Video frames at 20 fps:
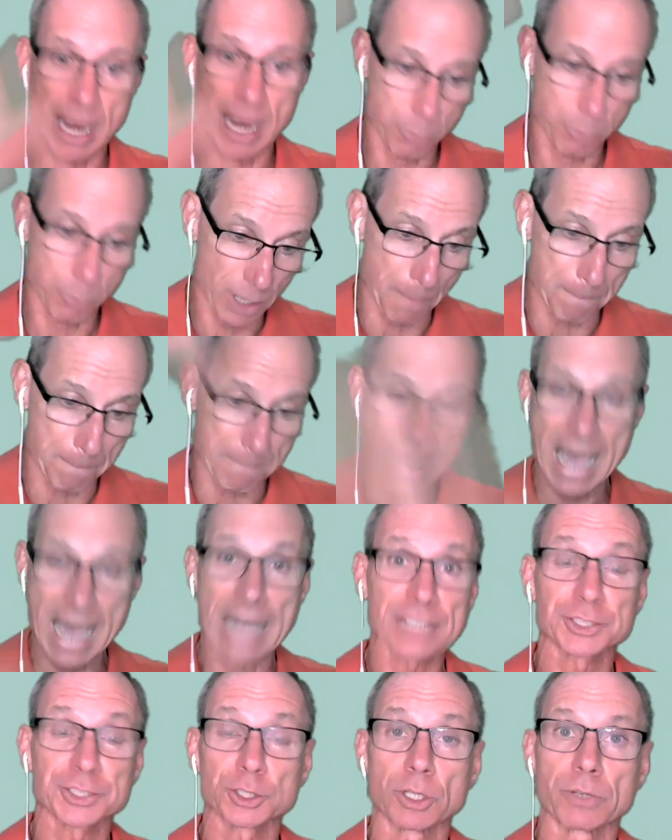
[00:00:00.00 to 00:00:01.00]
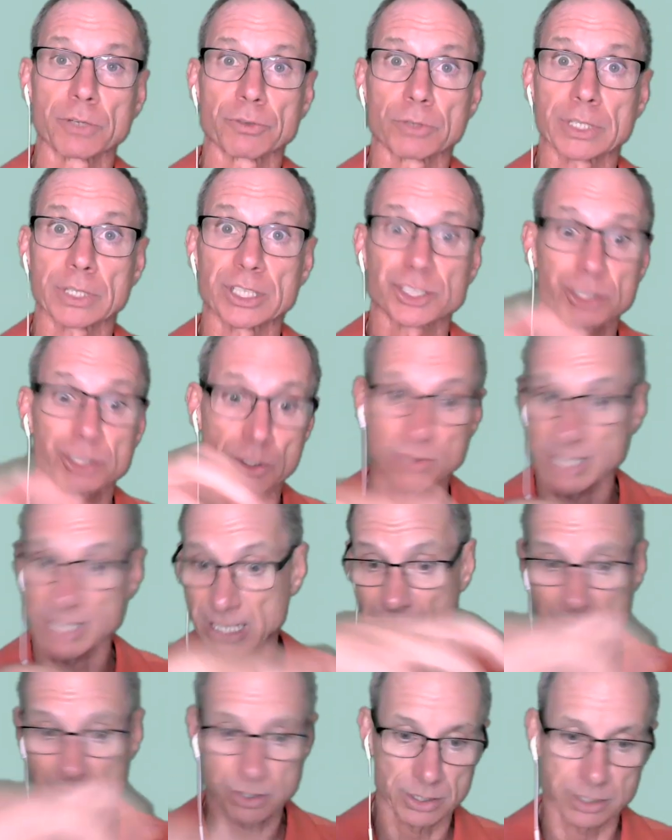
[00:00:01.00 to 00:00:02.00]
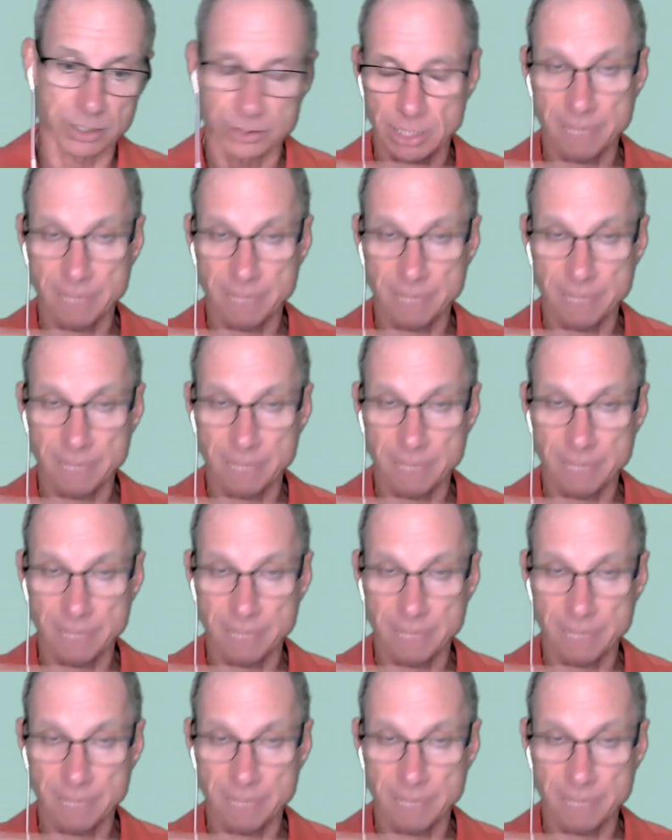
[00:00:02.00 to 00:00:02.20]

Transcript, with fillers: I put a box over it so that it's